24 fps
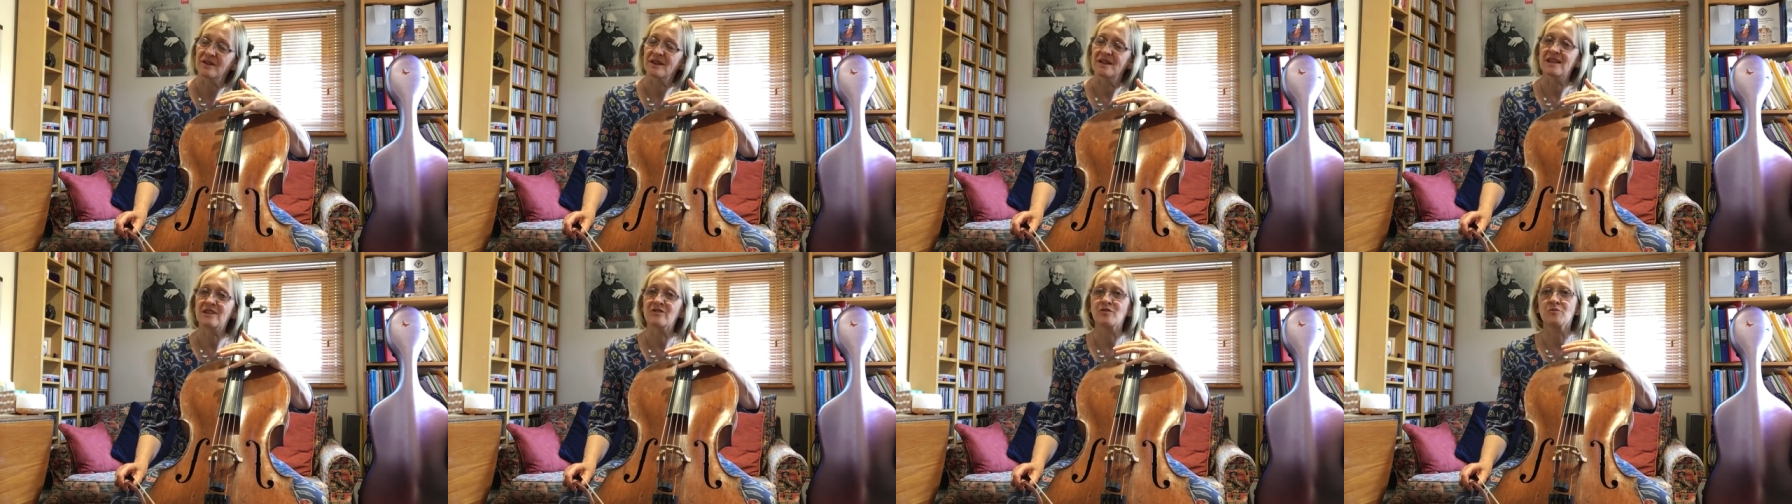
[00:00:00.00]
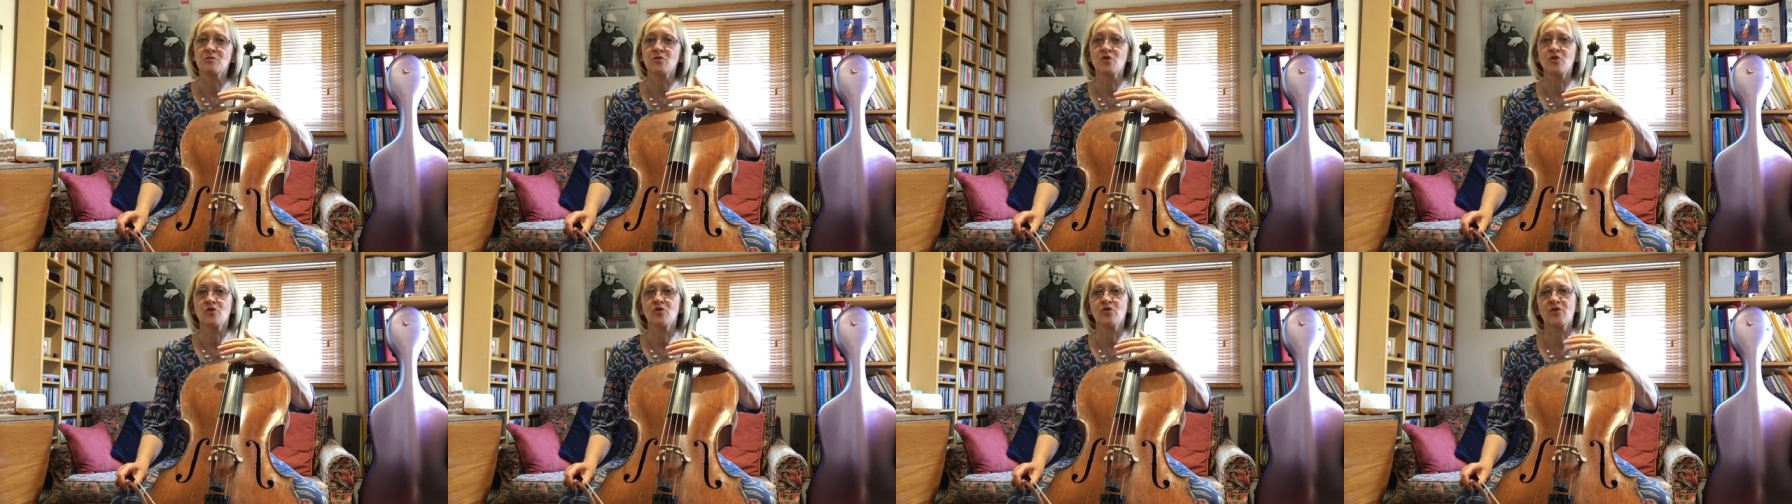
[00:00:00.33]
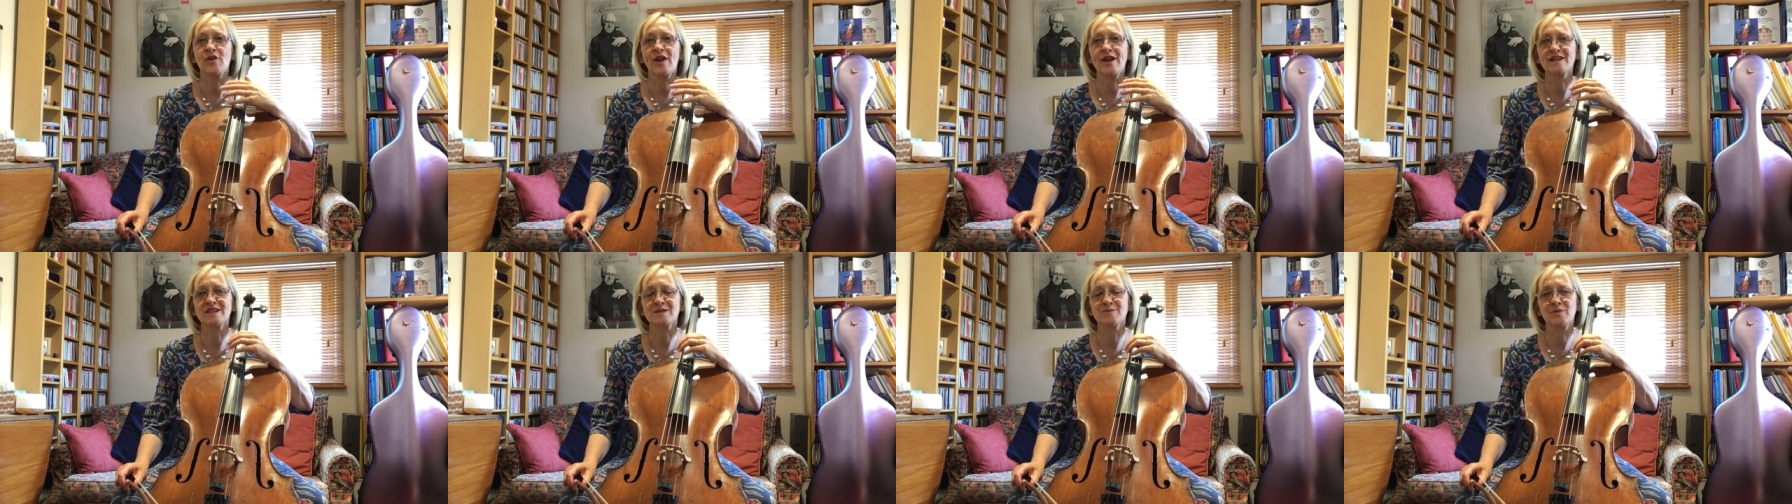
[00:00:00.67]
even more
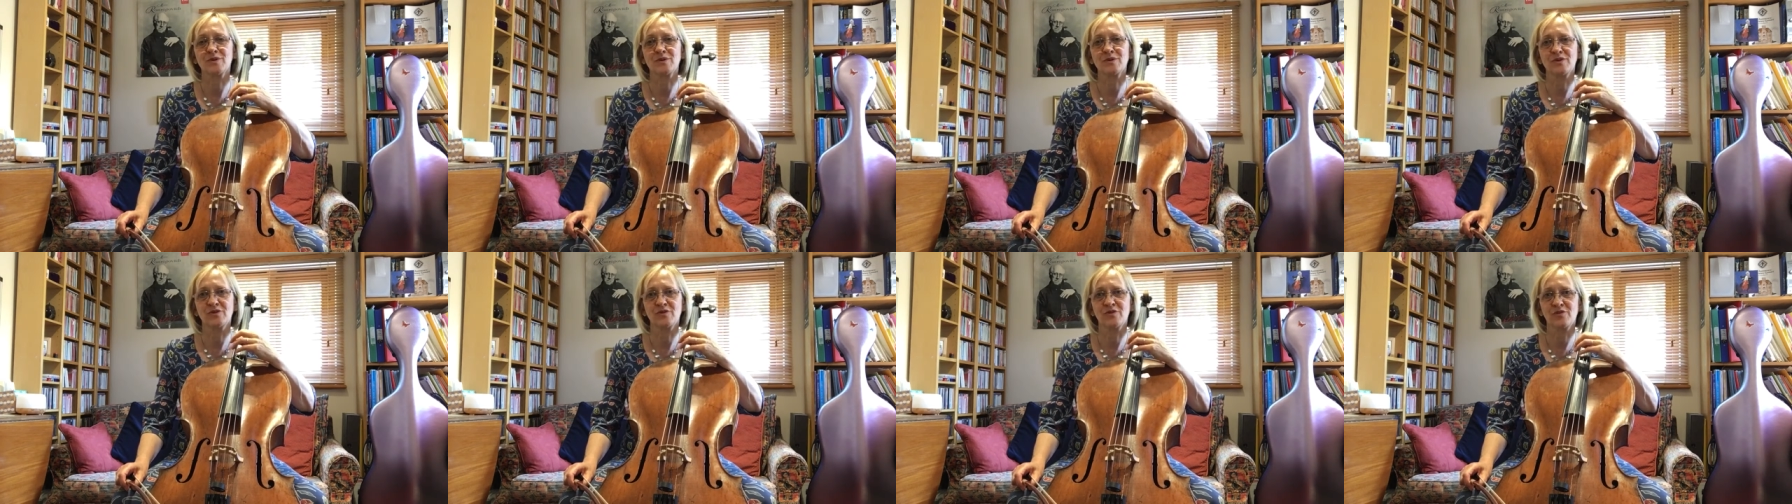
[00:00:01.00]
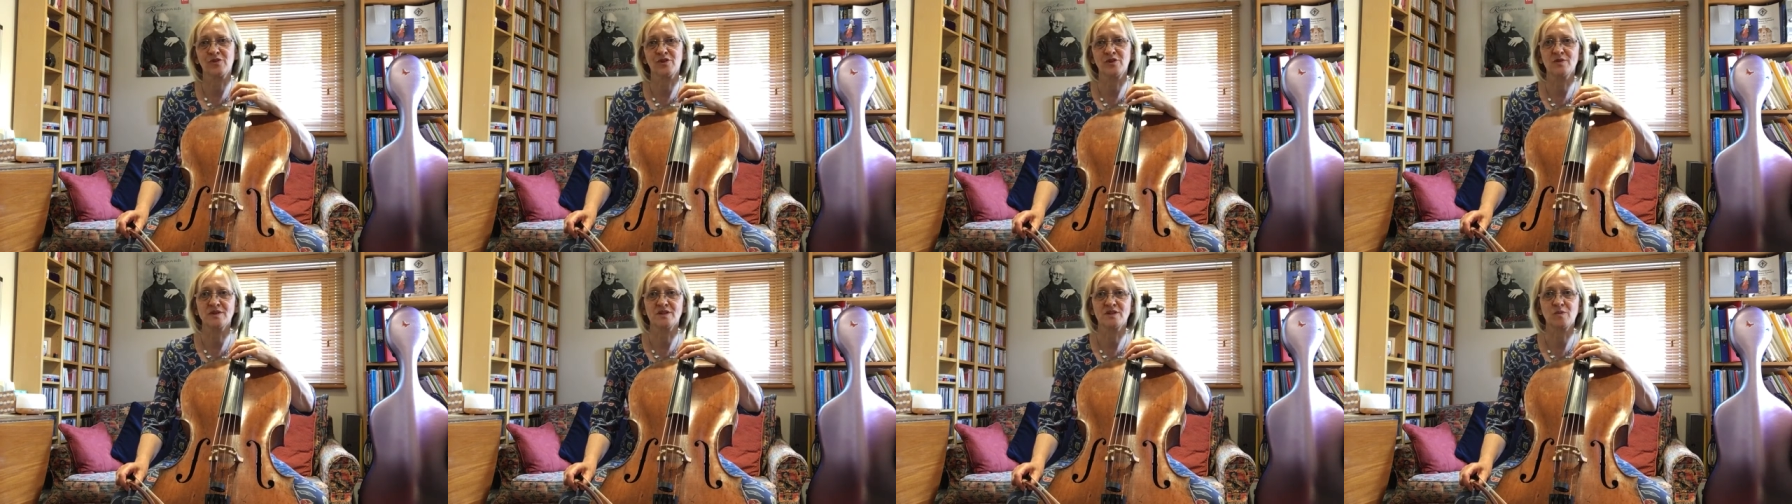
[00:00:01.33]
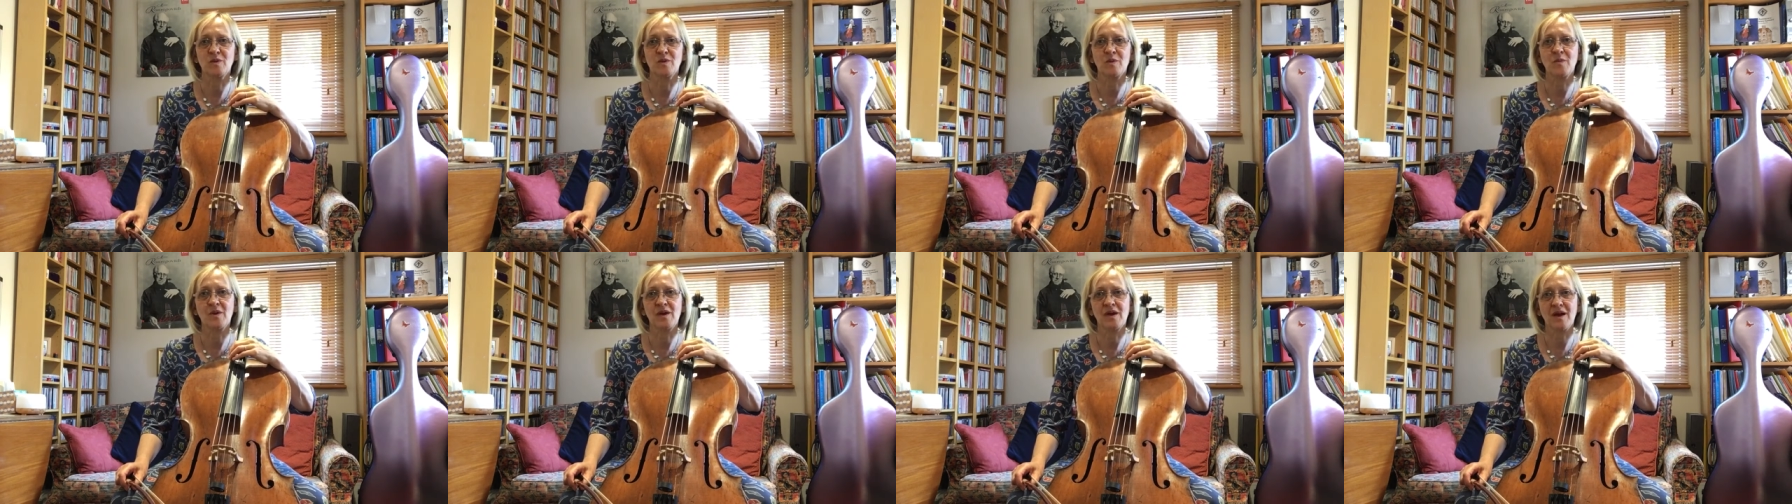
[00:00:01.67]
flexible and fluent
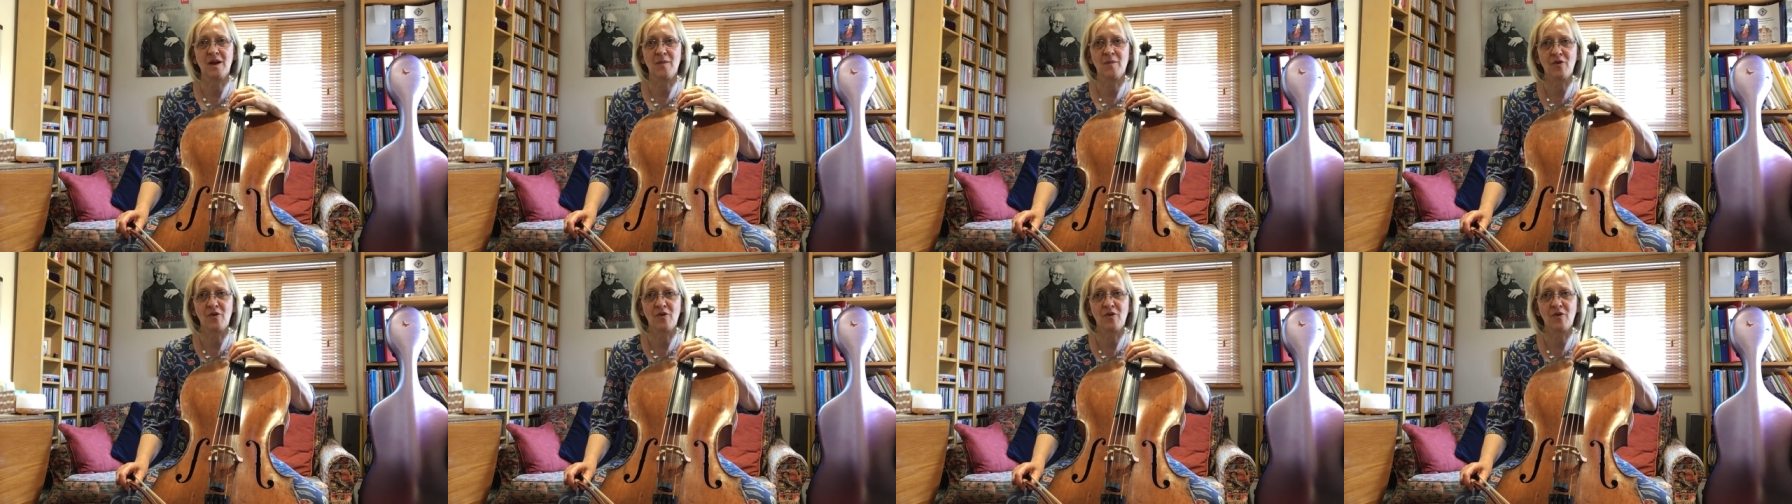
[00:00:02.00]
when we come